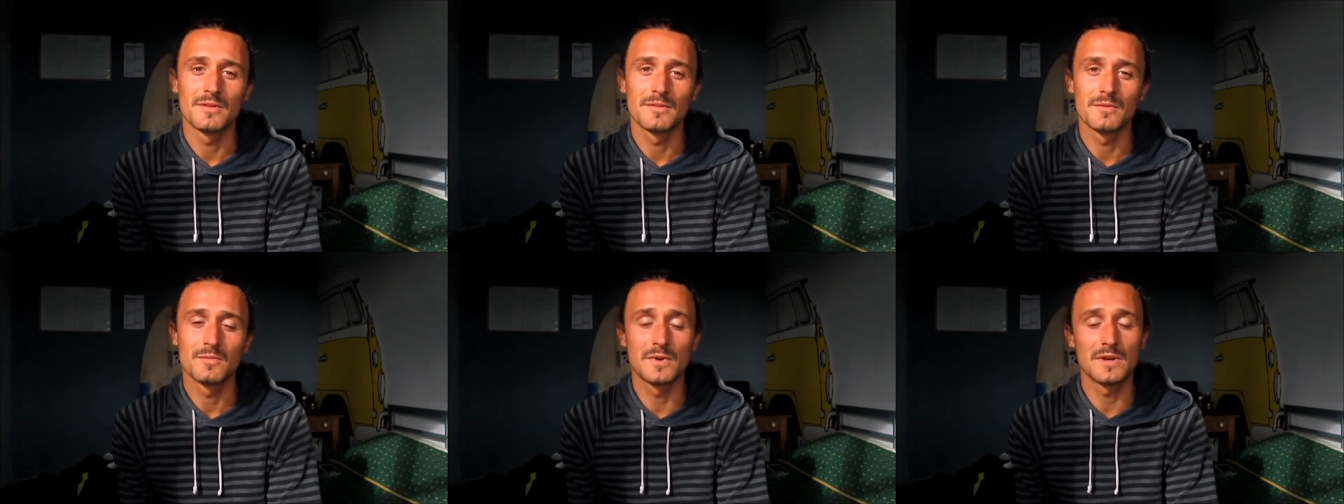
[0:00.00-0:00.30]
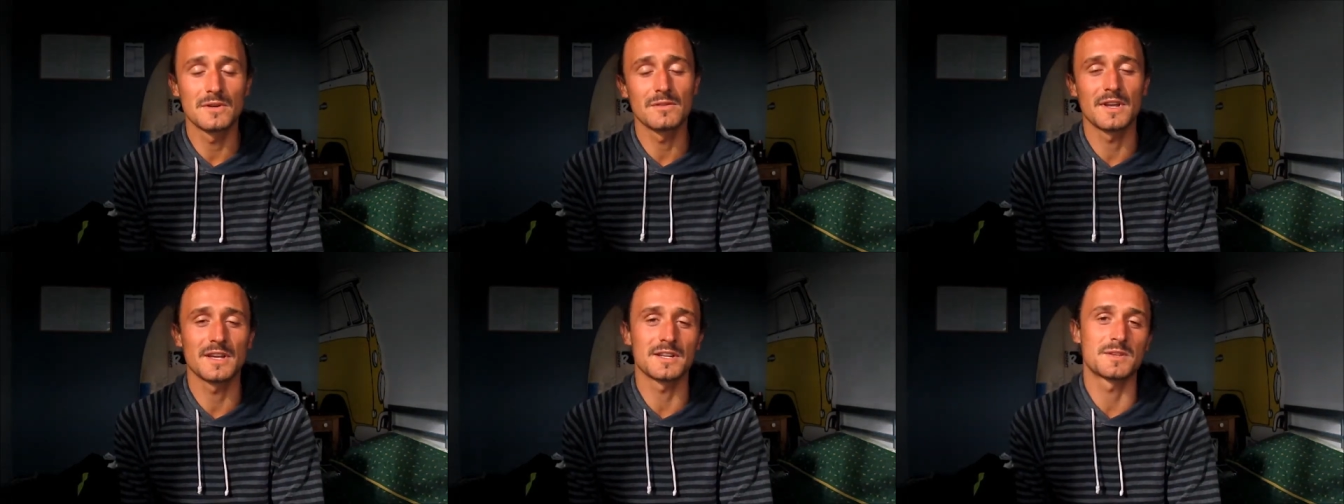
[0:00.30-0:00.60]

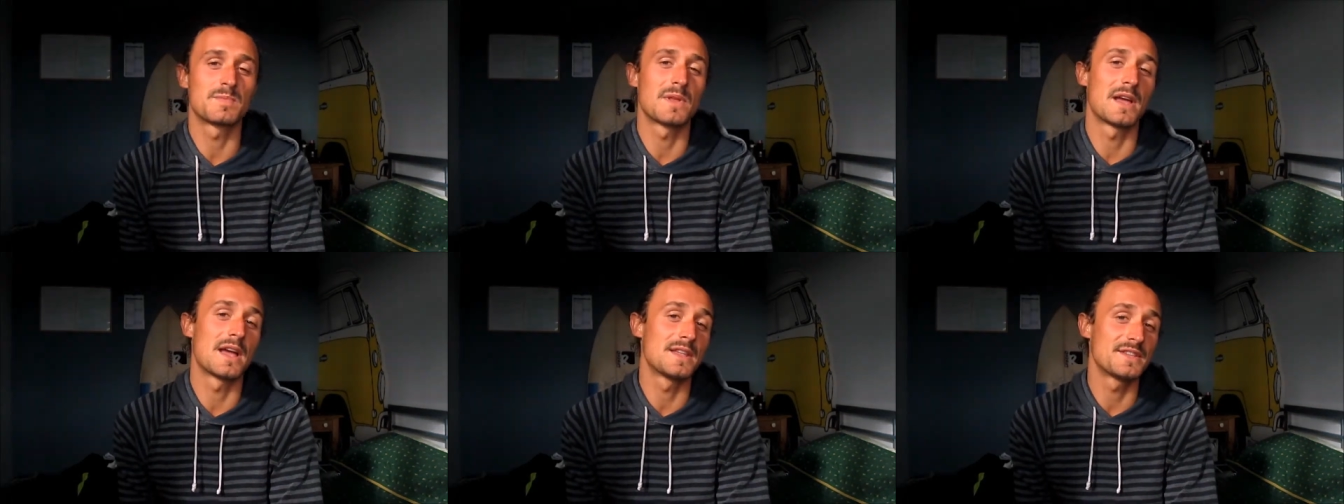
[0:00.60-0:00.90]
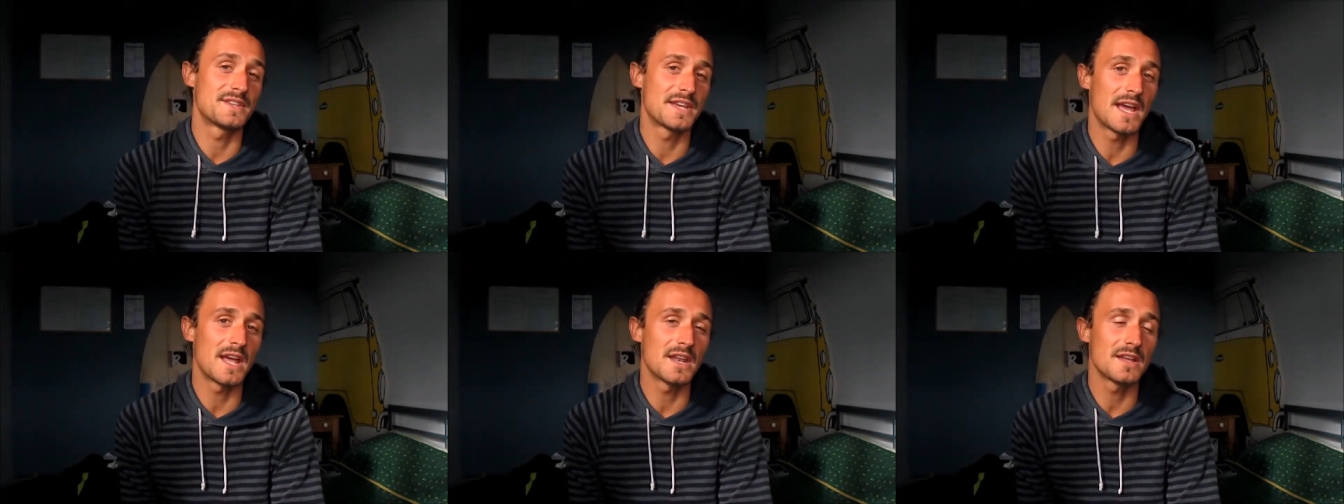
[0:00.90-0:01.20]
Will likes playing
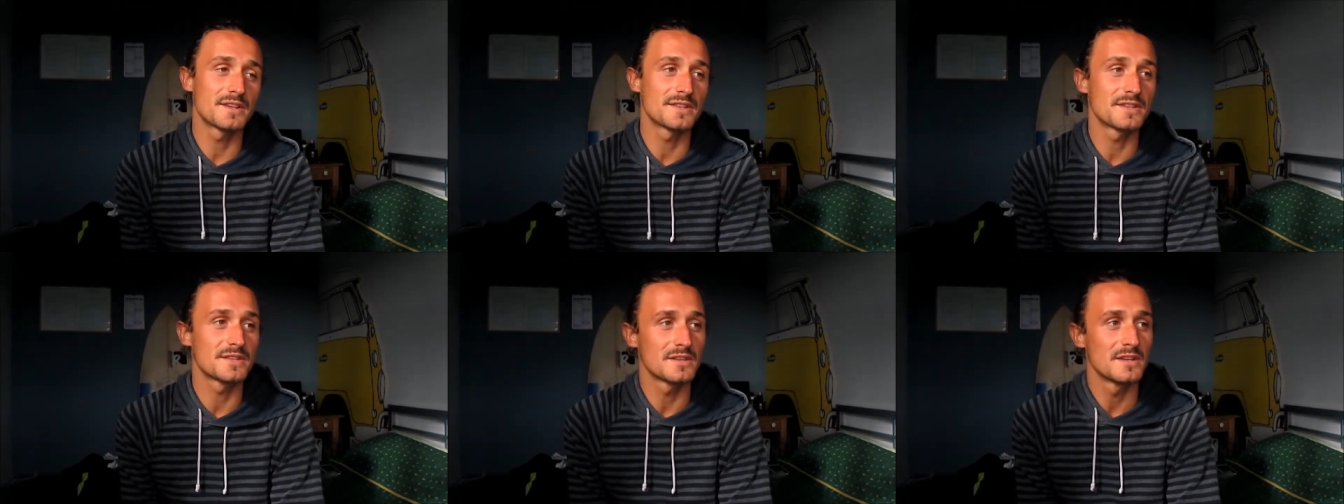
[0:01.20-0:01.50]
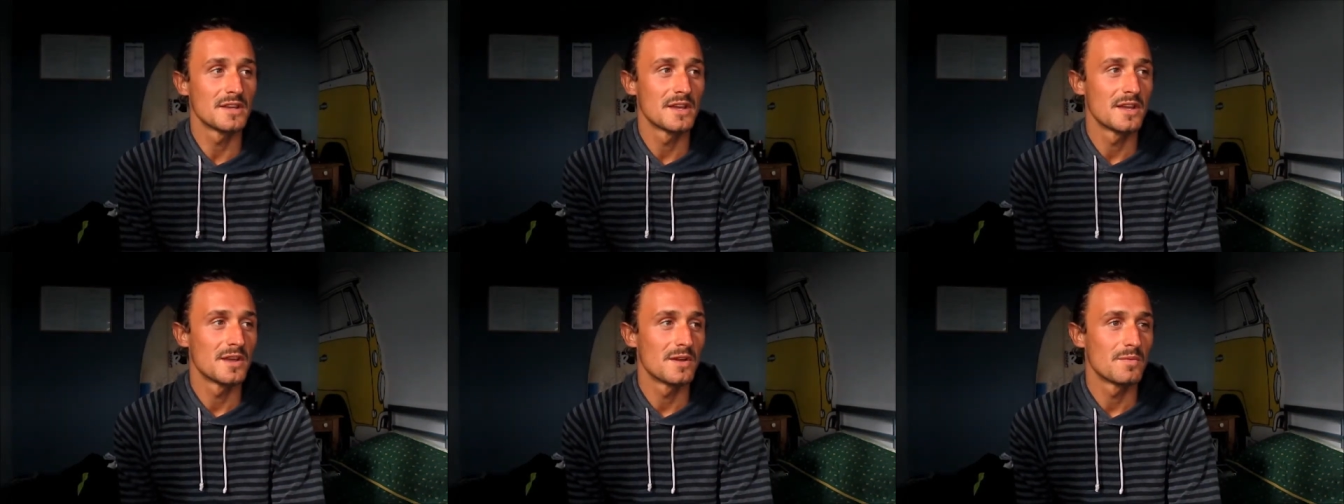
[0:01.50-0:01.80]
tennis.
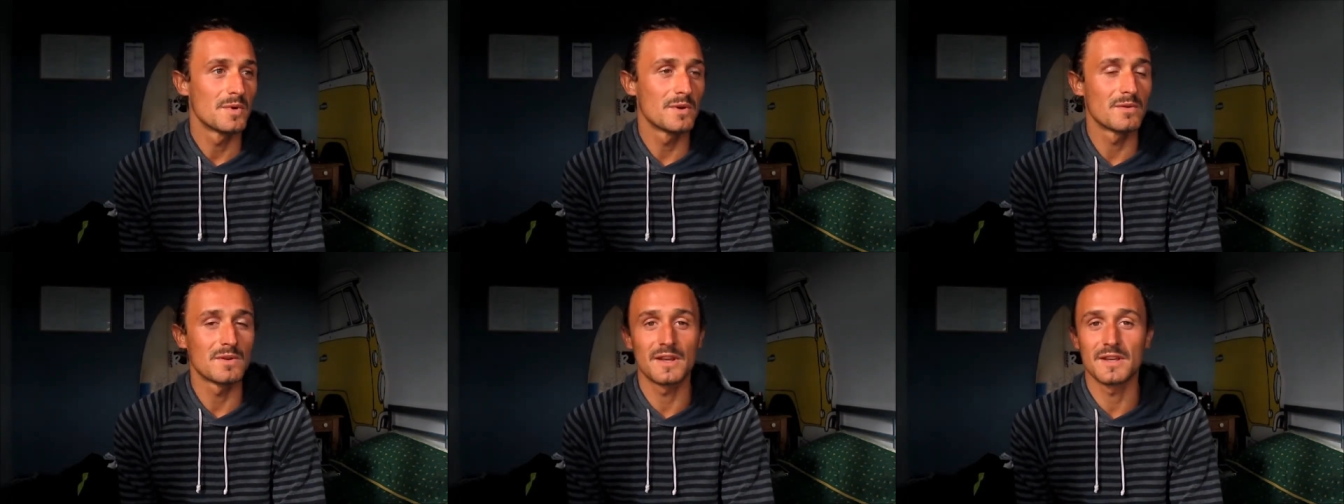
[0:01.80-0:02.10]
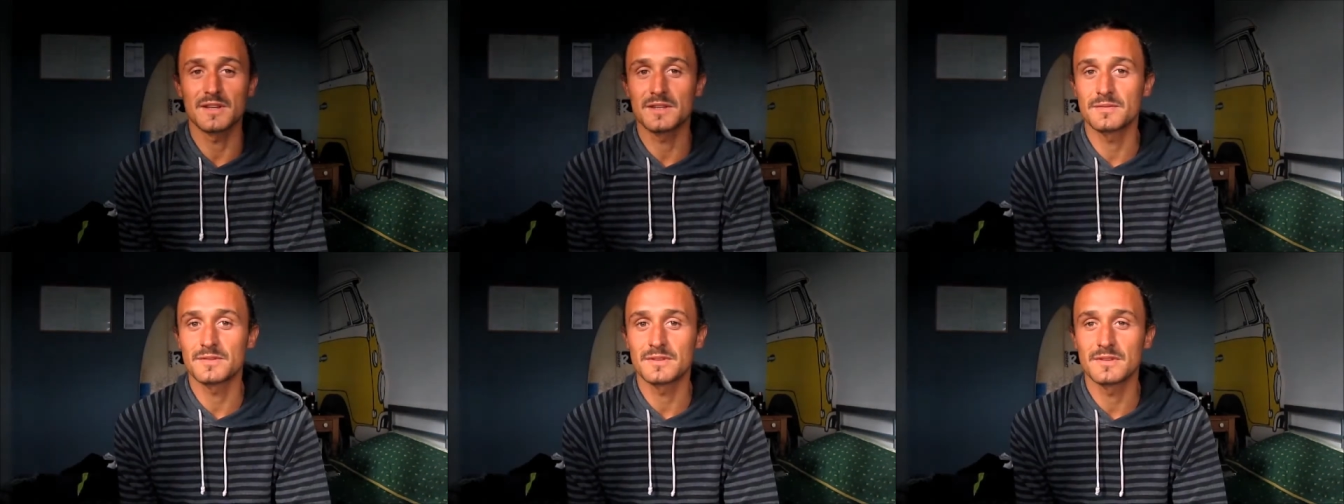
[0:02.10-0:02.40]
Will
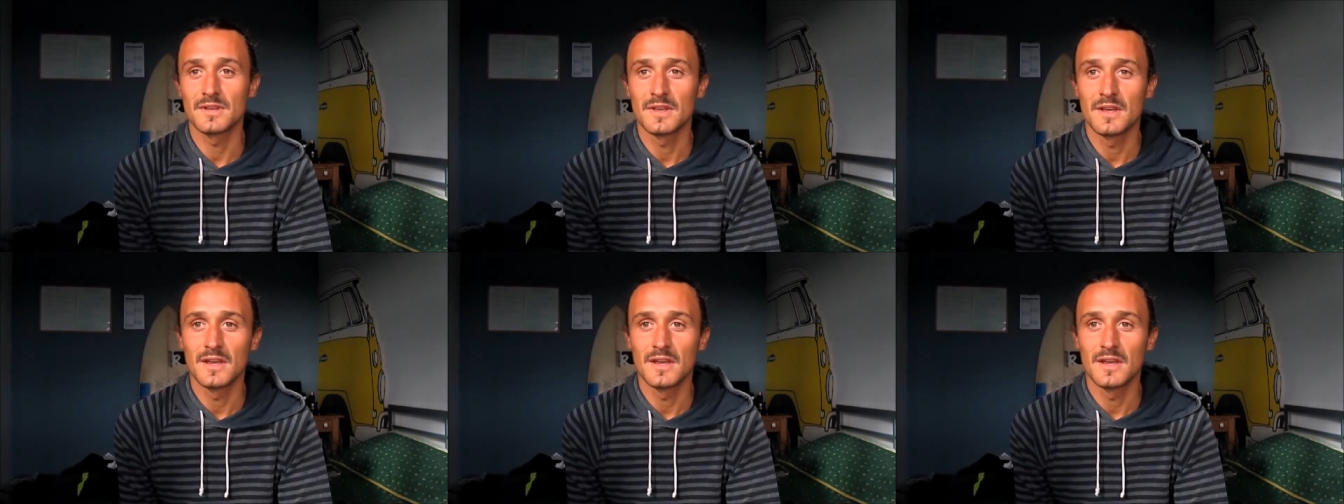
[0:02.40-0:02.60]
likes